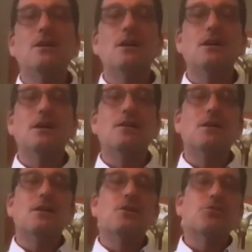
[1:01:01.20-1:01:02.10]
uh,
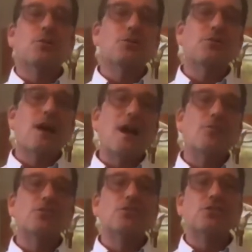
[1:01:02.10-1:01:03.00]

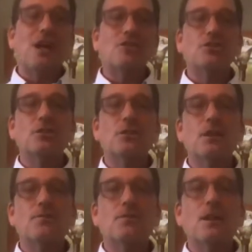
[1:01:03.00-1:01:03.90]
coronavirus section
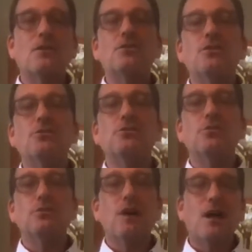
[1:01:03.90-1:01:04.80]
that, that continues
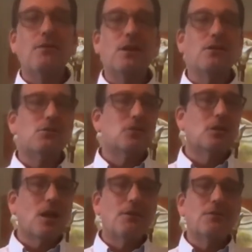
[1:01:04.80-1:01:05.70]
to evolve, and there's a
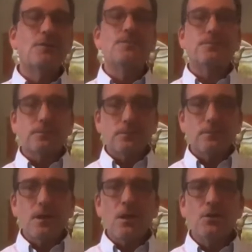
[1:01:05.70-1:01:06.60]
lot of
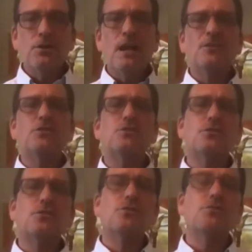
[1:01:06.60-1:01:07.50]
good answers
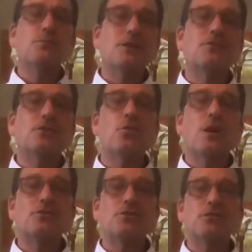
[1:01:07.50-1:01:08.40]
to, to many of your
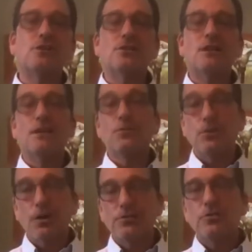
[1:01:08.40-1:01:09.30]
questions there today. And we
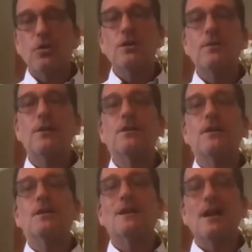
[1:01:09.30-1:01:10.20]
also talk about
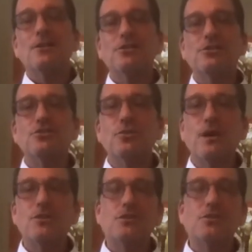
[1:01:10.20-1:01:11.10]
the kinds of
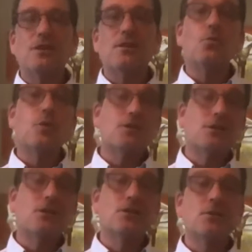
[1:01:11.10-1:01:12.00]
situations that, that we're
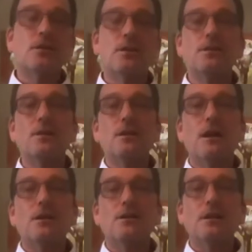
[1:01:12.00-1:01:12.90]
dealing with on,
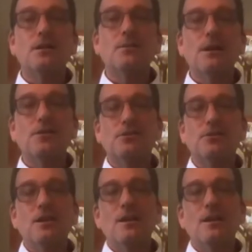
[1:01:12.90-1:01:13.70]
on a daily basis.